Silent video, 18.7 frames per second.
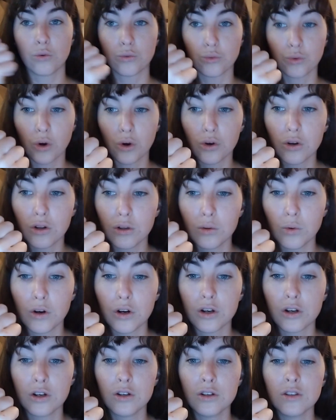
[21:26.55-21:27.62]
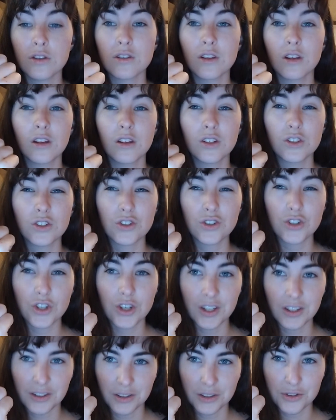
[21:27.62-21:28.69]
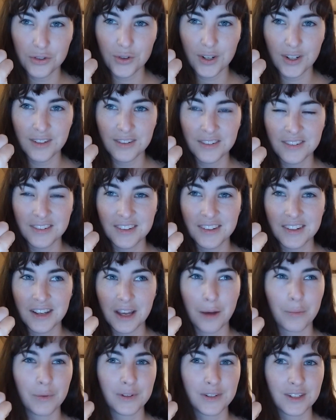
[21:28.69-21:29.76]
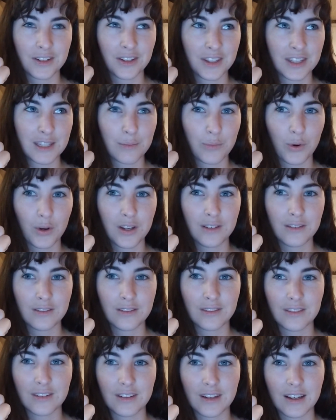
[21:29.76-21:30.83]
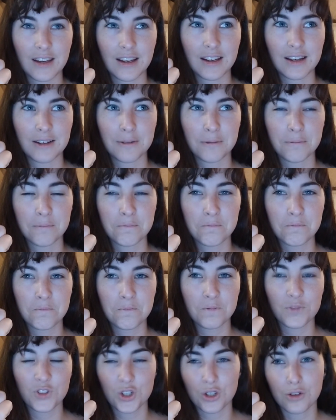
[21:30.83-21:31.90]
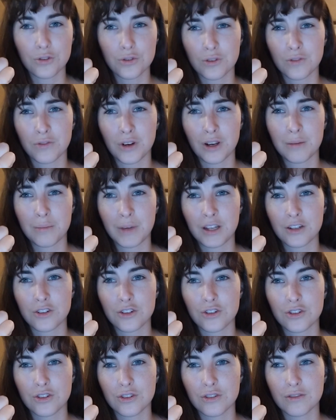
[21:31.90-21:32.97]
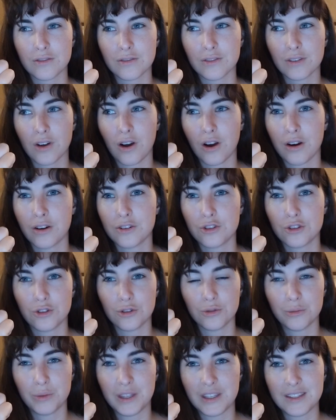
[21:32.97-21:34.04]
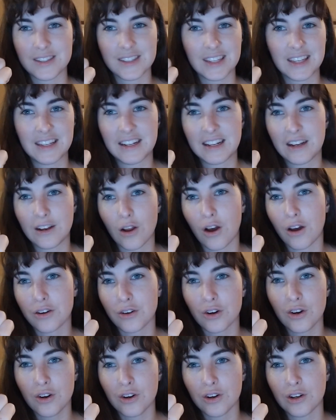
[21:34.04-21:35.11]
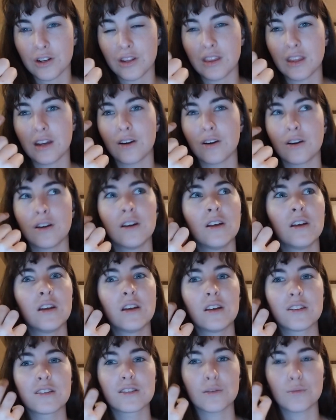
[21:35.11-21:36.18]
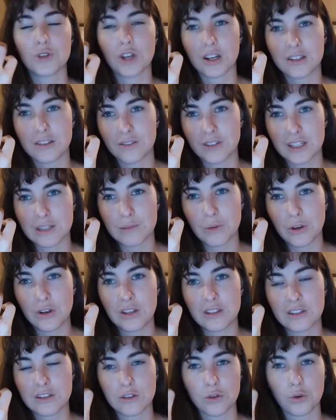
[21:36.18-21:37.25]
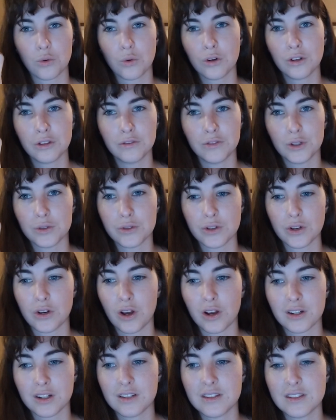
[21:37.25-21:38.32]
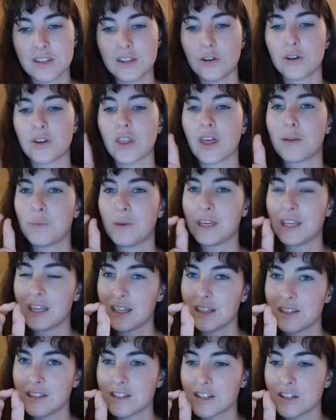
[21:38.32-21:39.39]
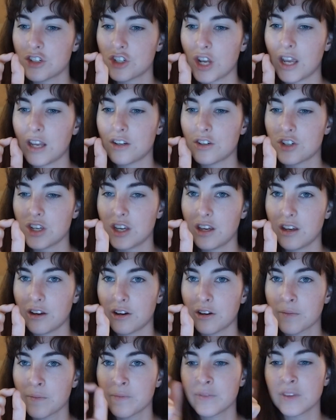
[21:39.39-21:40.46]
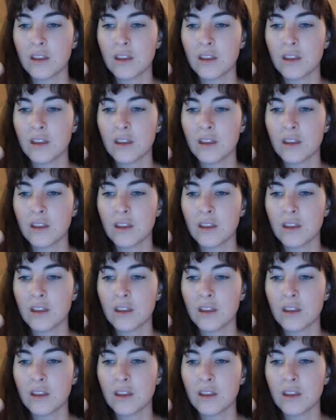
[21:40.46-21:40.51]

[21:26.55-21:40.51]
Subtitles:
Rural workers, children, up until this point, children very much are to be seen and not heard. Their subjective experiences or worldviews are not considered. That begins to change here.